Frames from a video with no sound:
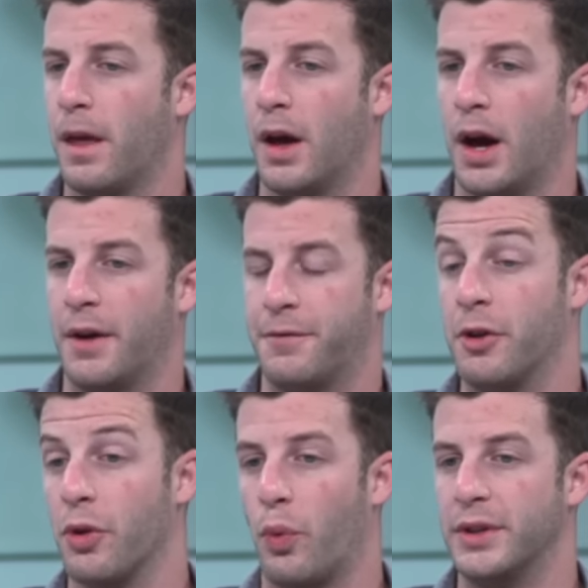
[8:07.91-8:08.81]
if
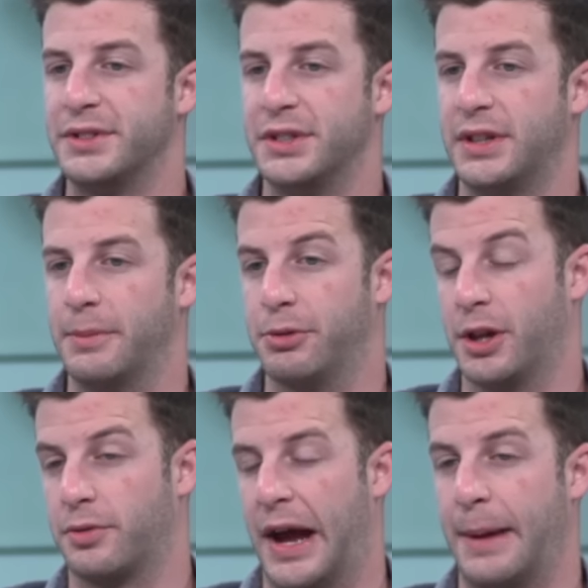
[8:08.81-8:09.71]
they're the 1 seed, they
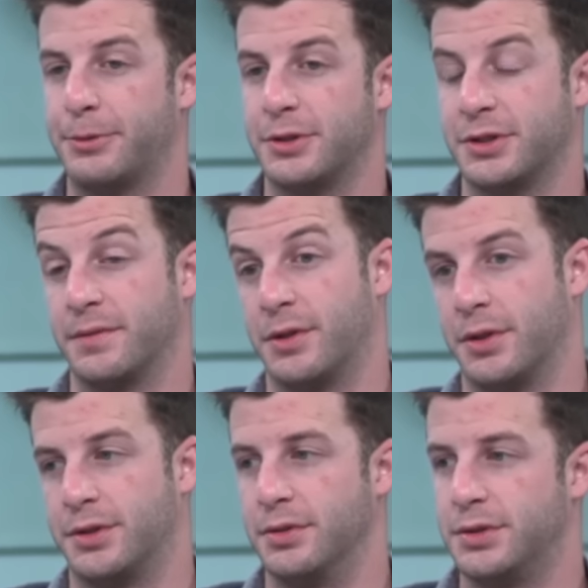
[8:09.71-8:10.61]
play the Raptors, and if they're
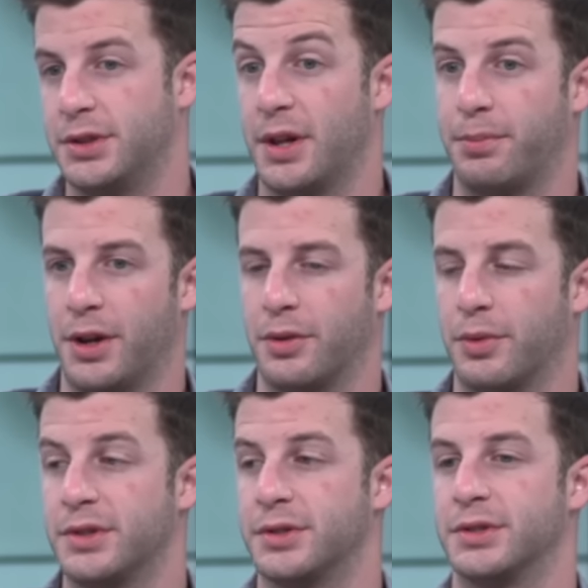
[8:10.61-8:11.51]
the 2 seed, they play the
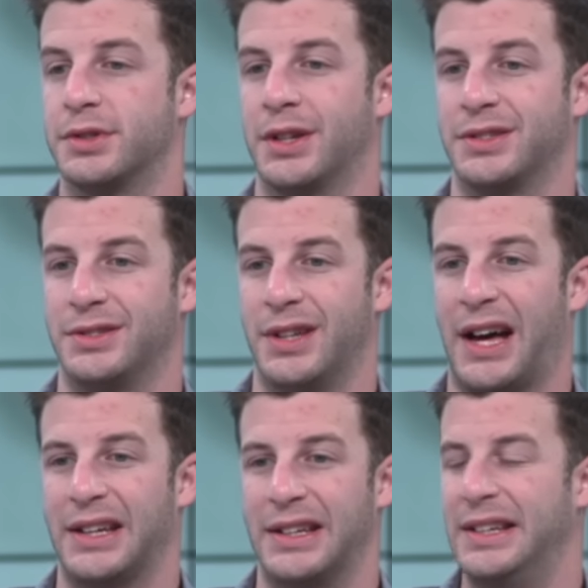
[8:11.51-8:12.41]
Wizards. It's
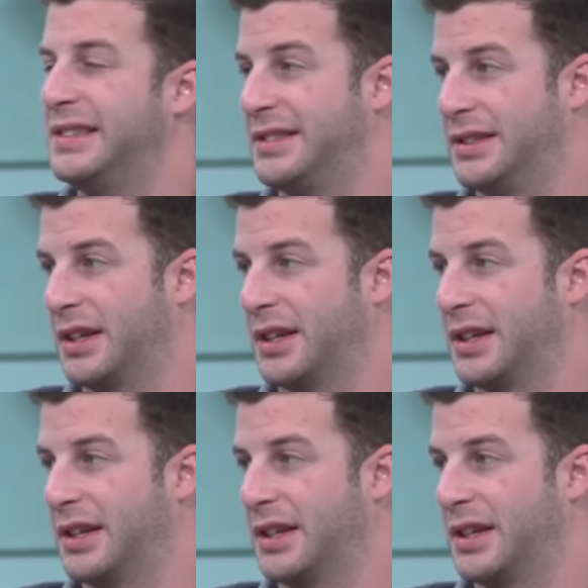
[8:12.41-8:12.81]
not easy.